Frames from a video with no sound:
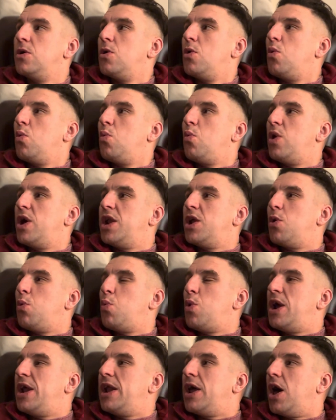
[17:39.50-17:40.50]

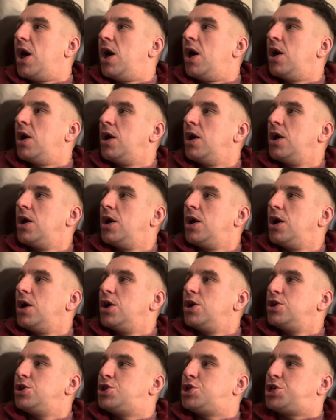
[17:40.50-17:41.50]
winner,
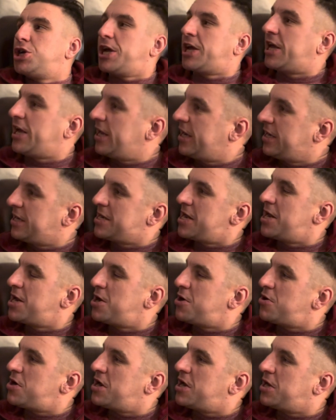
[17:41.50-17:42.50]
chicken
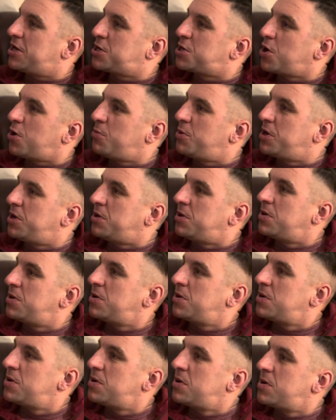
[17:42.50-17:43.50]
dinner, innit, Tommy?
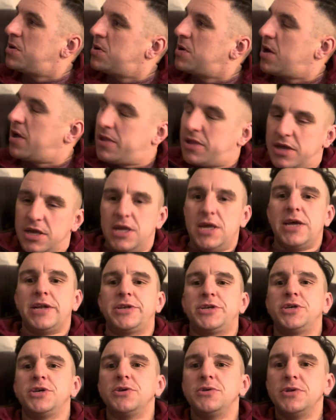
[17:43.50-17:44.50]
I think he
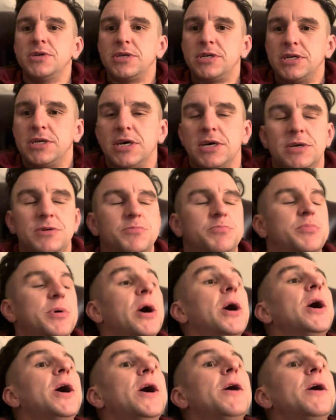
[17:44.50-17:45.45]
had tuna today, but